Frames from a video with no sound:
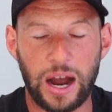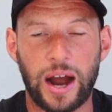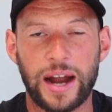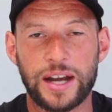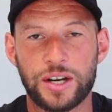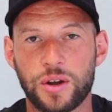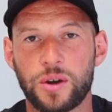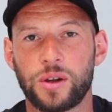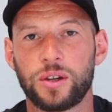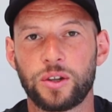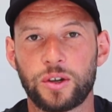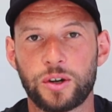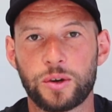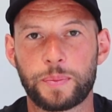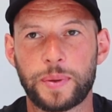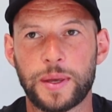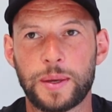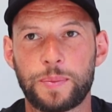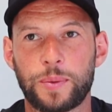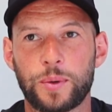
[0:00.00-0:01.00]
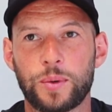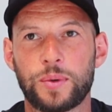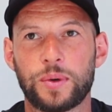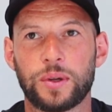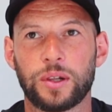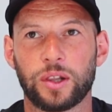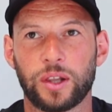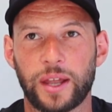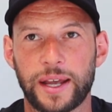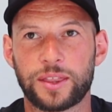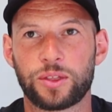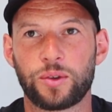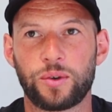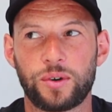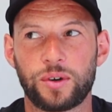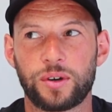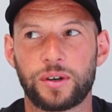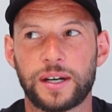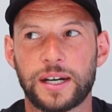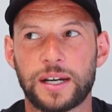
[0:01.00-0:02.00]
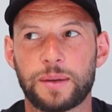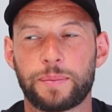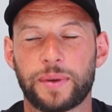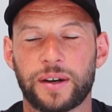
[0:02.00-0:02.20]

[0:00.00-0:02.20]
I know a lot of people like the Oura Ring,